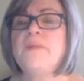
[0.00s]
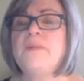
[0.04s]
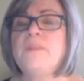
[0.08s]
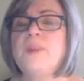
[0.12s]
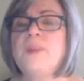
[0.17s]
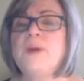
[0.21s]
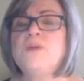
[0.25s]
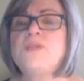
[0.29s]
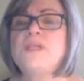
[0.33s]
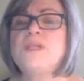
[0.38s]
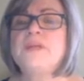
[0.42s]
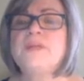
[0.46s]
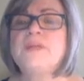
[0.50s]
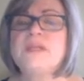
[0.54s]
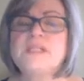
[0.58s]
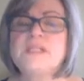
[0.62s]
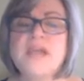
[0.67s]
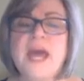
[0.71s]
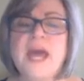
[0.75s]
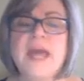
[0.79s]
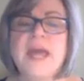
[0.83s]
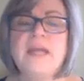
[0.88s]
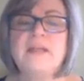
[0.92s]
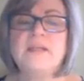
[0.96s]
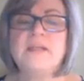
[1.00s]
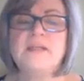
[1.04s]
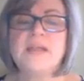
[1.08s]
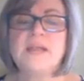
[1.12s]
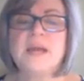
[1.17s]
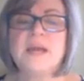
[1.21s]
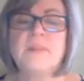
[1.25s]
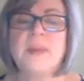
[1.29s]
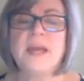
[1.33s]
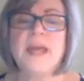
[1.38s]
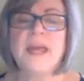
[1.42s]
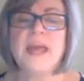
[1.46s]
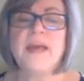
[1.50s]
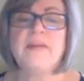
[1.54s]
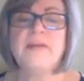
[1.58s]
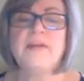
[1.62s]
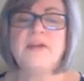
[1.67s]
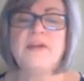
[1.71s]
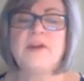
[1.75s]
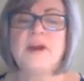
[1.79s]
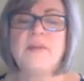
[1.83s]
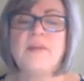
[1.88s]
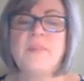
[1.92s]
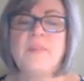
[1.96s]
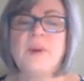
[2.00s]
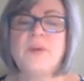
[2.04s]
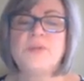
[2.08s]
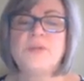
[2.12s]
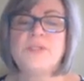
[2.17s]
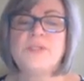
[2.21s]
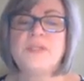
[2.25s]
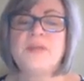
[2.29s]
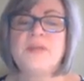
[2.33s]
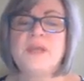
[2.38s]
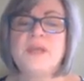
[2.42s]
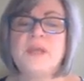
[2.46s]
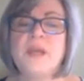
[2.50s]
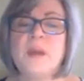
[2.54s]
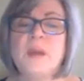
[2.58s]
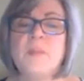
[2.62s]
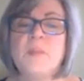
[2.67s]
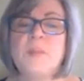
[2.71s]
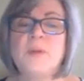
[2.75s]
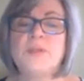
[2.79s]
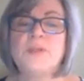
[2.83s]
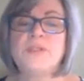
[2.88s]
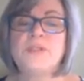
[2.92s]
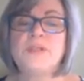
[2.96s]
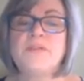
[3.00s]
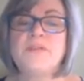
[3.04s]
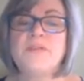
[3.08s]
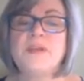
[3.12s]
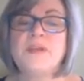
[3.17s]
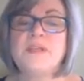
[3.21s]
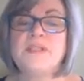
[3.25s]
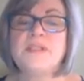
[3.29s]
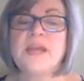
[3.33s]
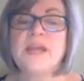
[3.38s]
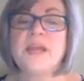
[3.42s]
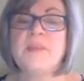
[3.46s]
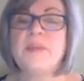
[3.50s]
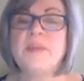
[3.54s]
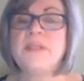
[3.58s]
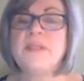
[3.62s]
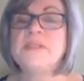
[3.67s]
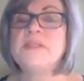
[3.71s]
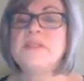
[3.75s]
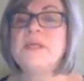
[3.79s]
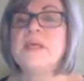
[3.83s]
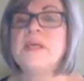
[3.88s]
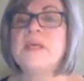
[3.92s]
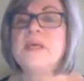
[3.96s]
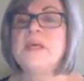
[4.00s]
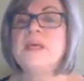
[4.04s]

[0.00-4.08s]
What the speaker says: posting the titles on my calendar, I posted the numbers of the assignments.